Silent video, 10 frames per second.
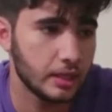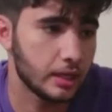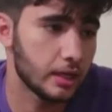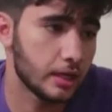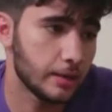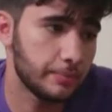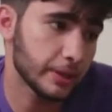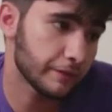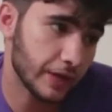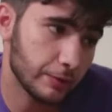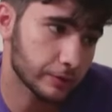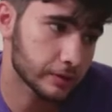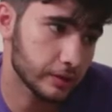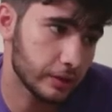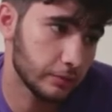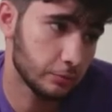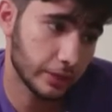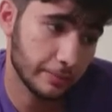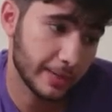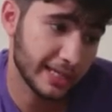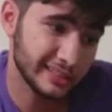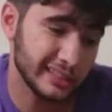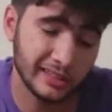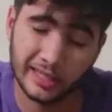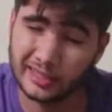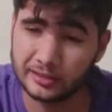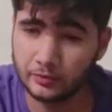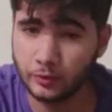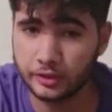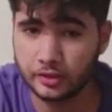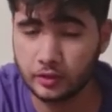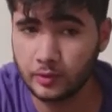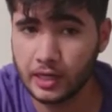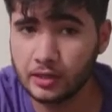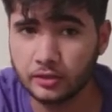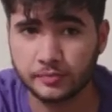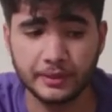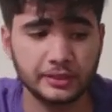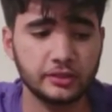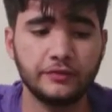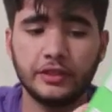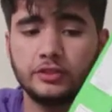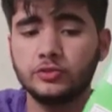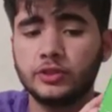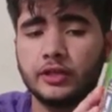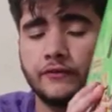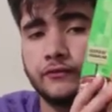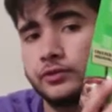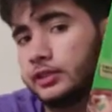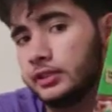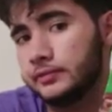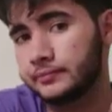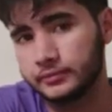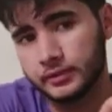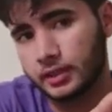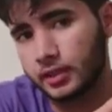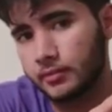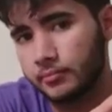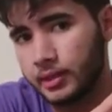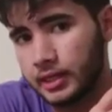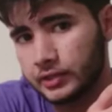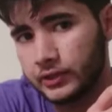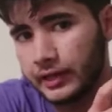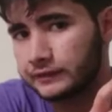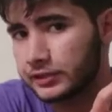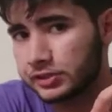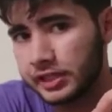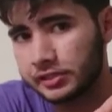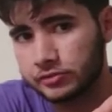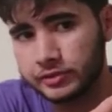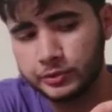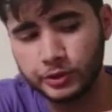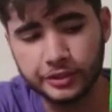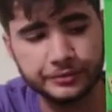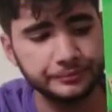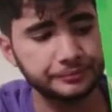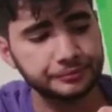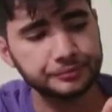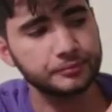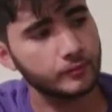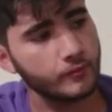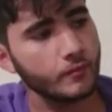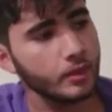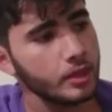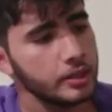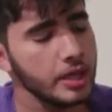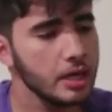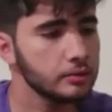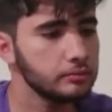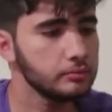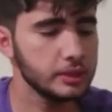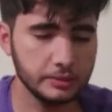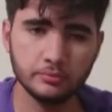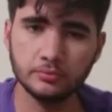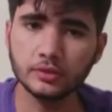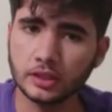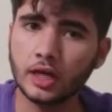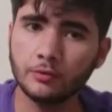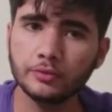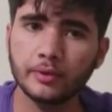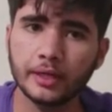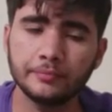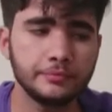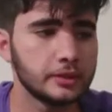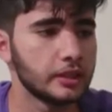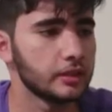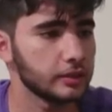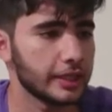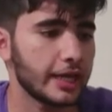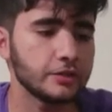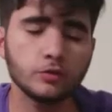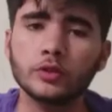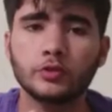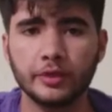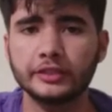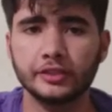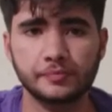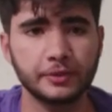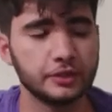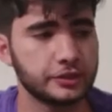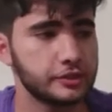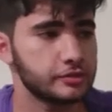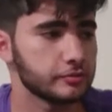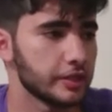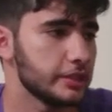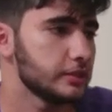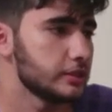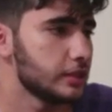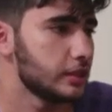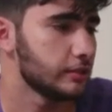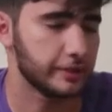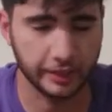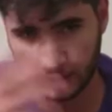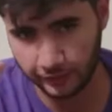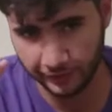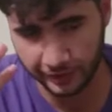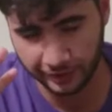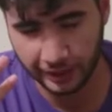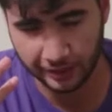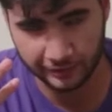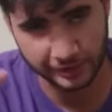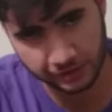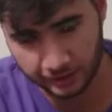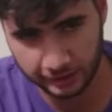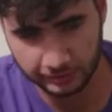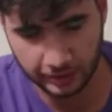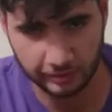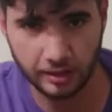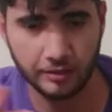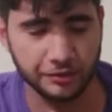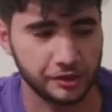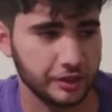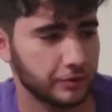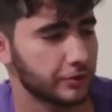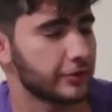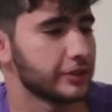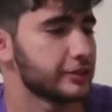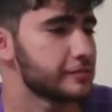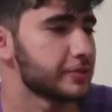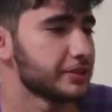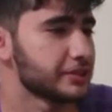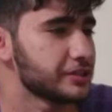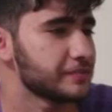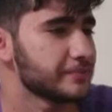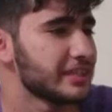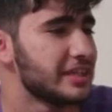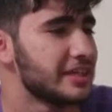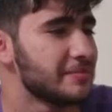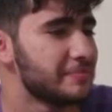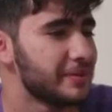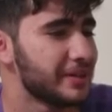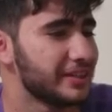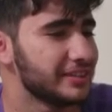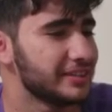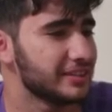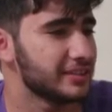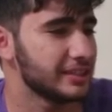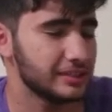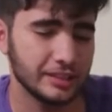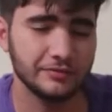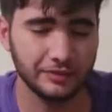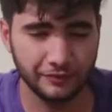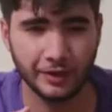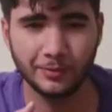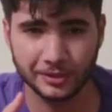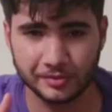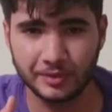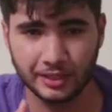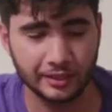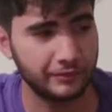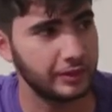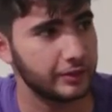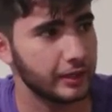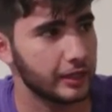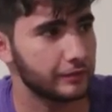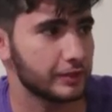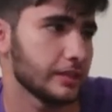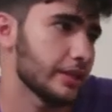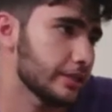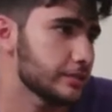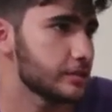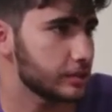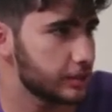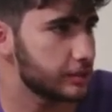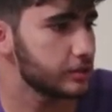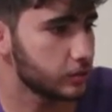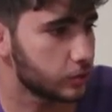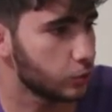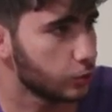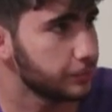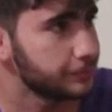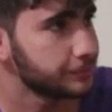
Uh, but if I was, would I mind it like once in a while, especially if I do get a free Minecraft accessory with it? Yeah, I wouldn't mind, you know, like I regret this purchase, right? I mean, I got a video out of it, so I, I obviously I don't regret this purchase. But even if I wasn't making a video out of it, like it's it's still cool.